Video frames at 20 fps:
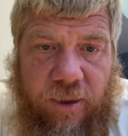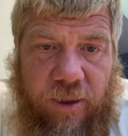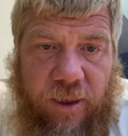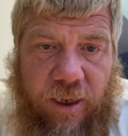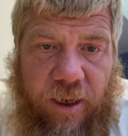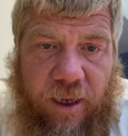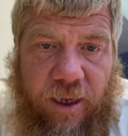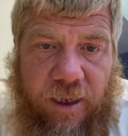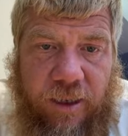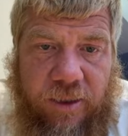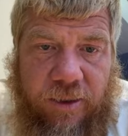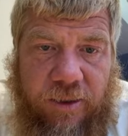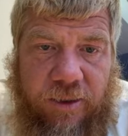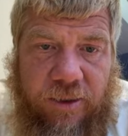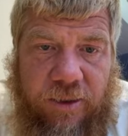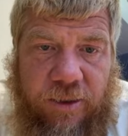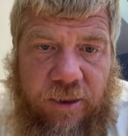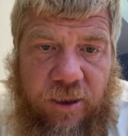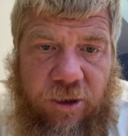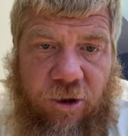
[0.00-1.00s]
uh,
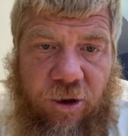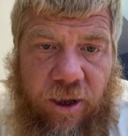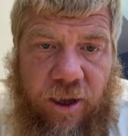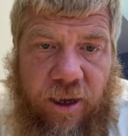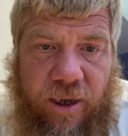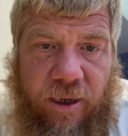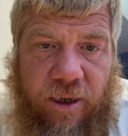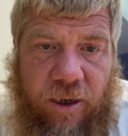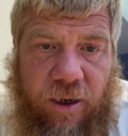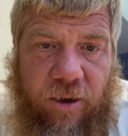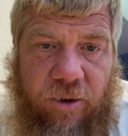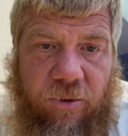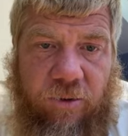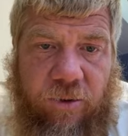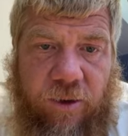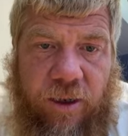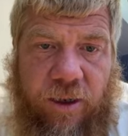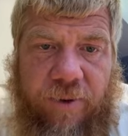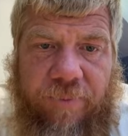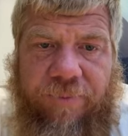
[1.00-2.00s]
C J, oh,
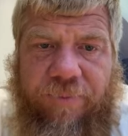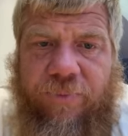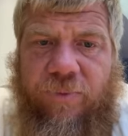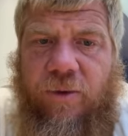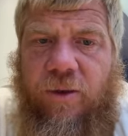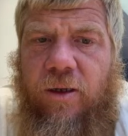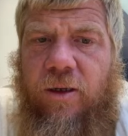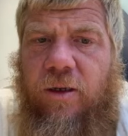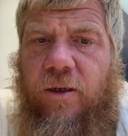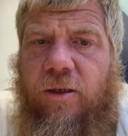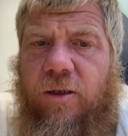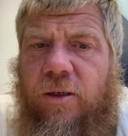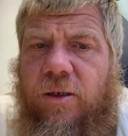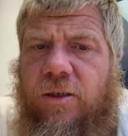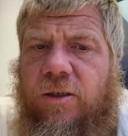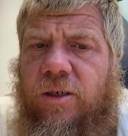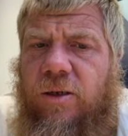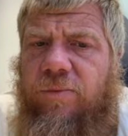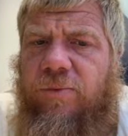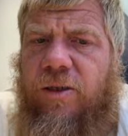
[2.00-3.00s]
um,
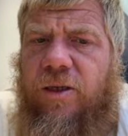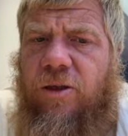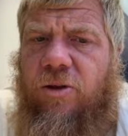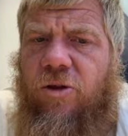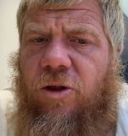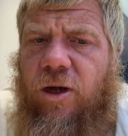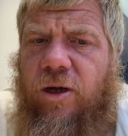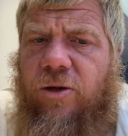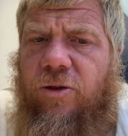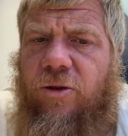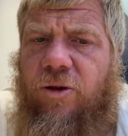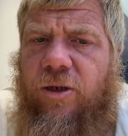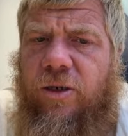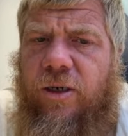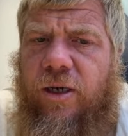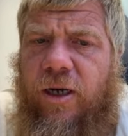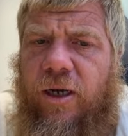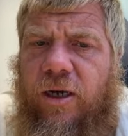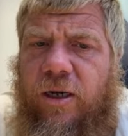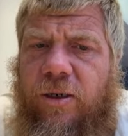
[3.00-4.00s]
something Junction.
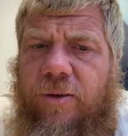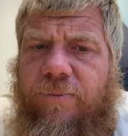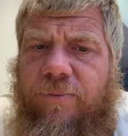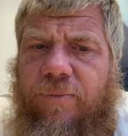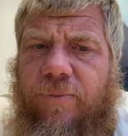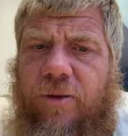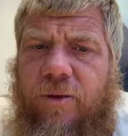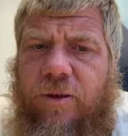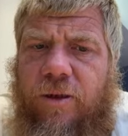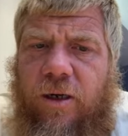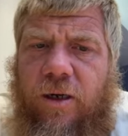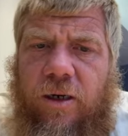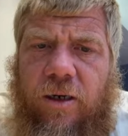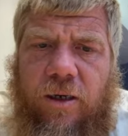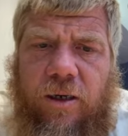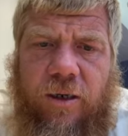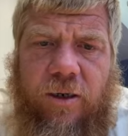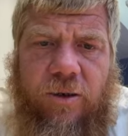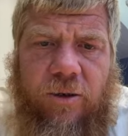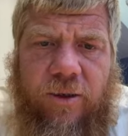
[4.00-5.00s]
Um,
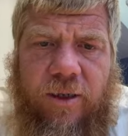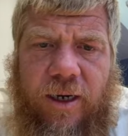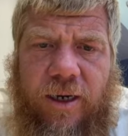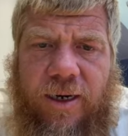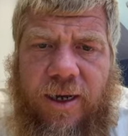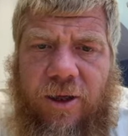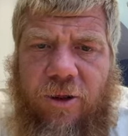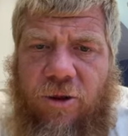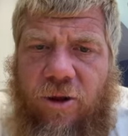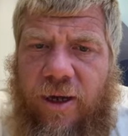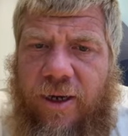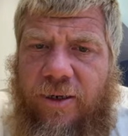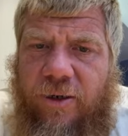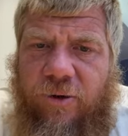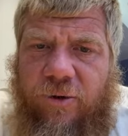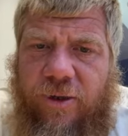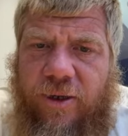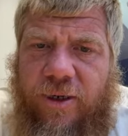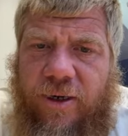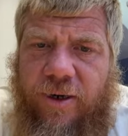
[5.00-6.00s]
oh, God, I, sh I
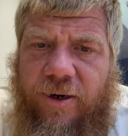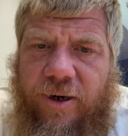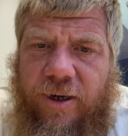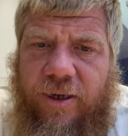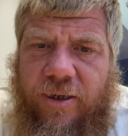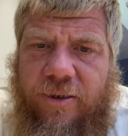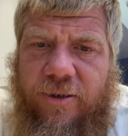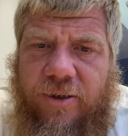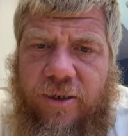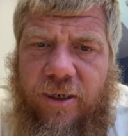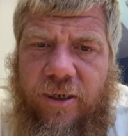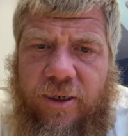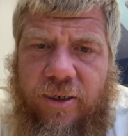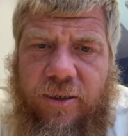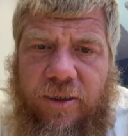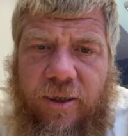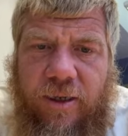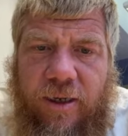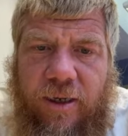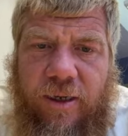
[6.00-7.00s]
know that area. It's, uh,
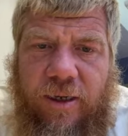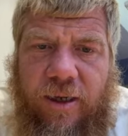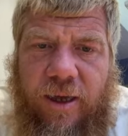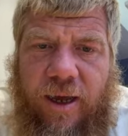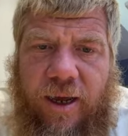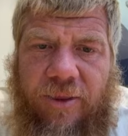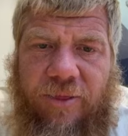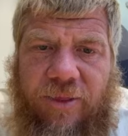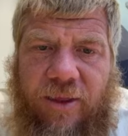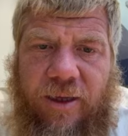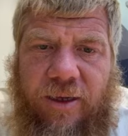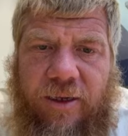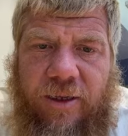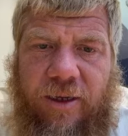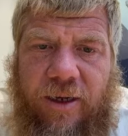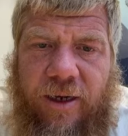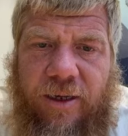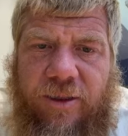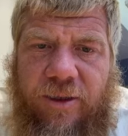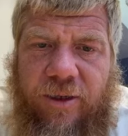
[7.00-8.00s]
I think,
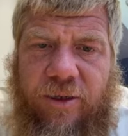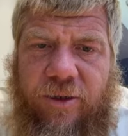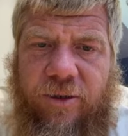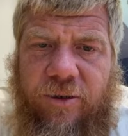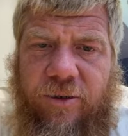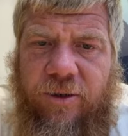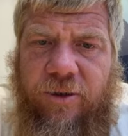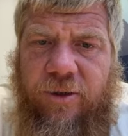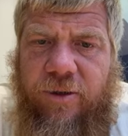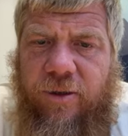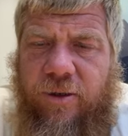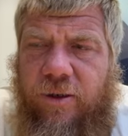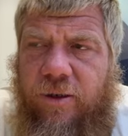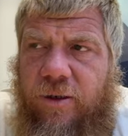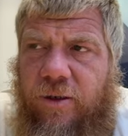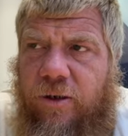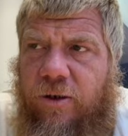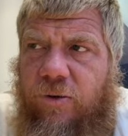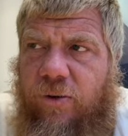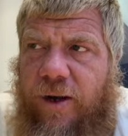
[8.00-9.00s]
I think you're
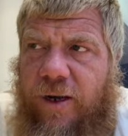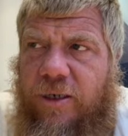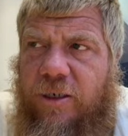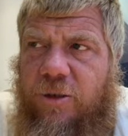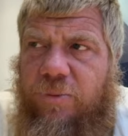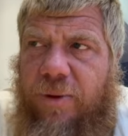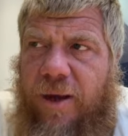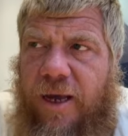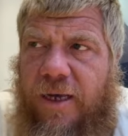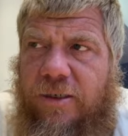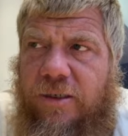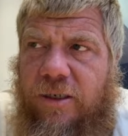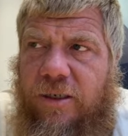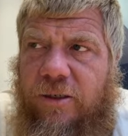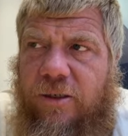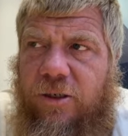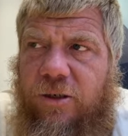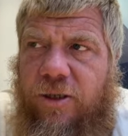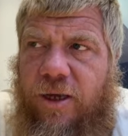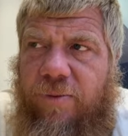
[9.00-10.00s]
Grants Pass,
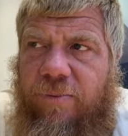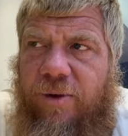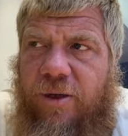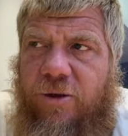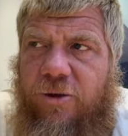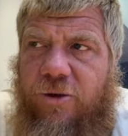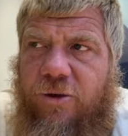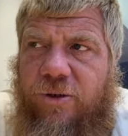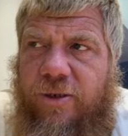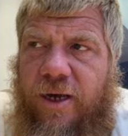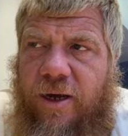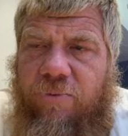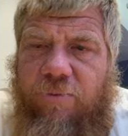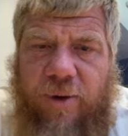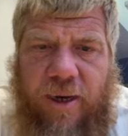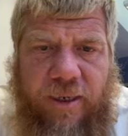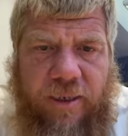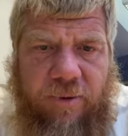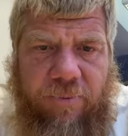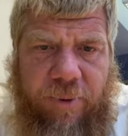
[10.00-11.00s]
so that means you're down
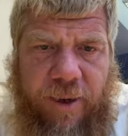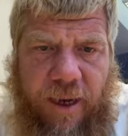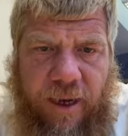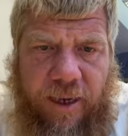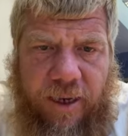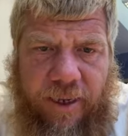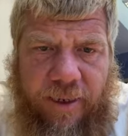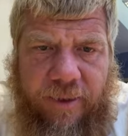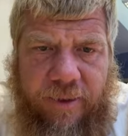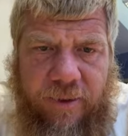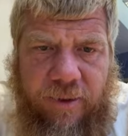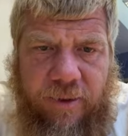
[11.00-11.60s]
by Lapine,